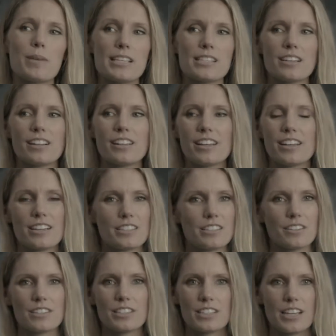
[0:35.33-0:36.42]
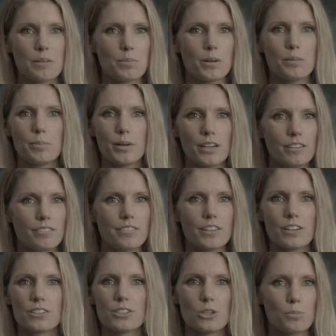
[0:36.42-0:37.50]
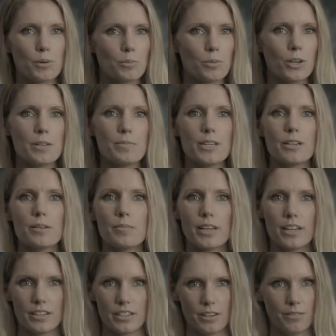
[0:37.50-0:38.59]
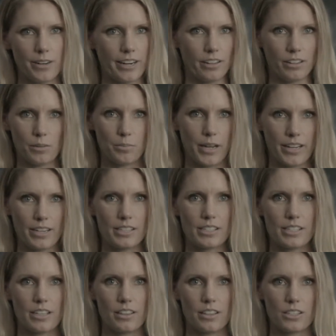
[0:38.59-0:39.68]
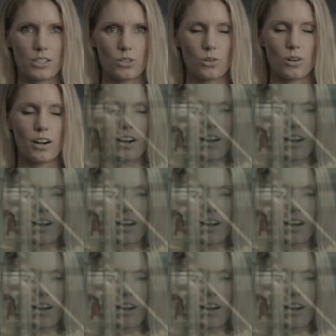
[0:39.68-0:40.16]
basically is your step above your super premium and your regular pints in the store.